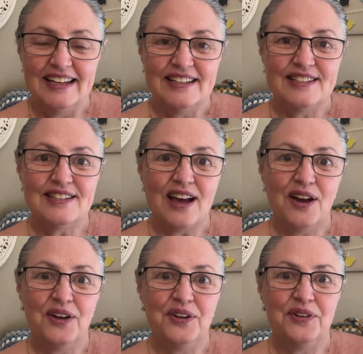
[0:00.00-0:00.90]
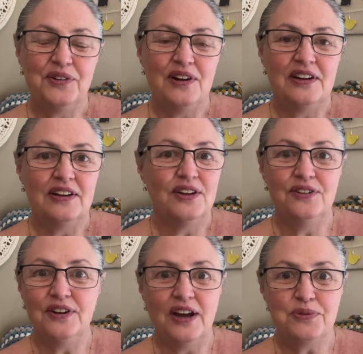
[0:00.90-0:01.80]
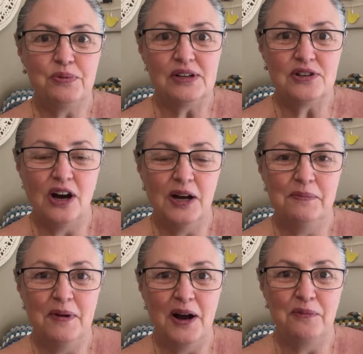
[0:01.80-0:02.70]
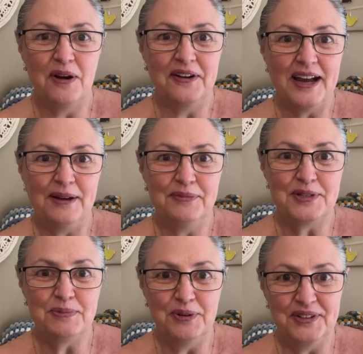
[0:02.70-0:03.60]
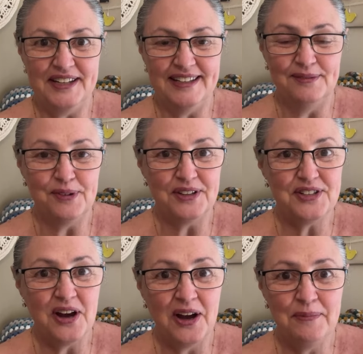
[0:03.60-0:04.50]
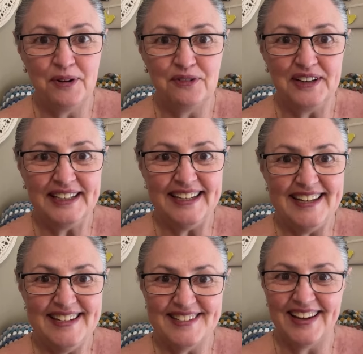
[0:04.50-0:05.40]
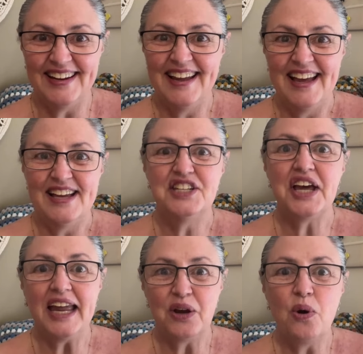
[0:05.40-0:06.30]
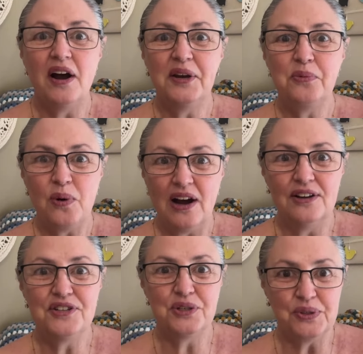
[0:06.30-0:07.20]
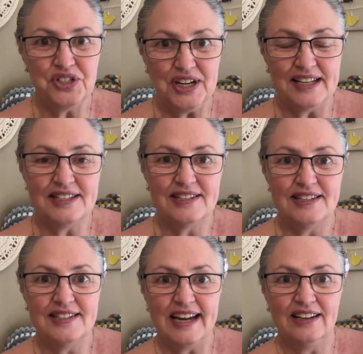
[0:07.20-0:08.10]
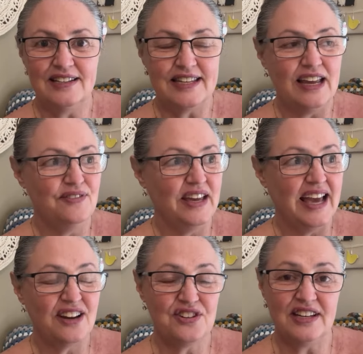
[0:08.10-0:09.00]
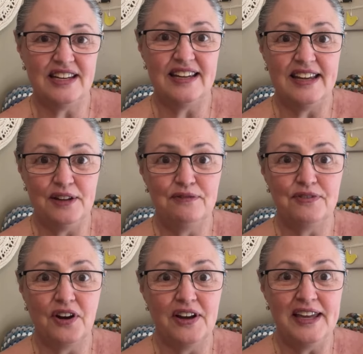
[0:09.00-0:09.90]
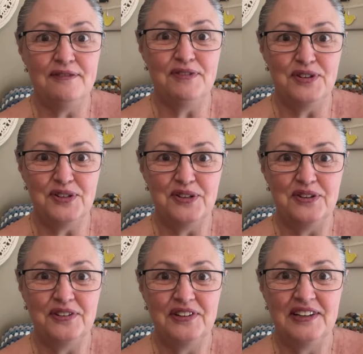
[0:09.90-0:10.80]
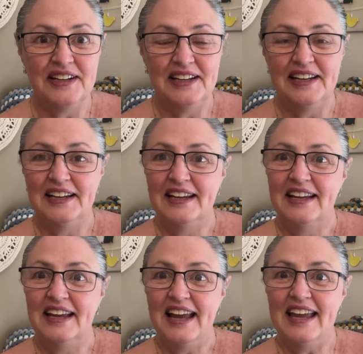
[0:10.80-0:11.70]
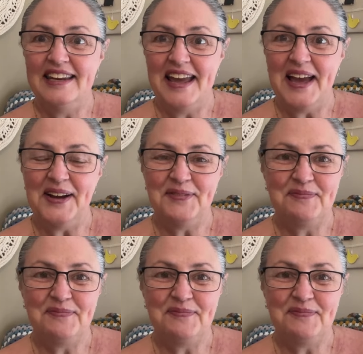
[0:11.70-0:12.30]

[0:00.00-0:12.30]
So who knows what time I woke up this morning and what time it really is. I take quite a while to adjust to daylight saving, actually, if I even do. Anyhow,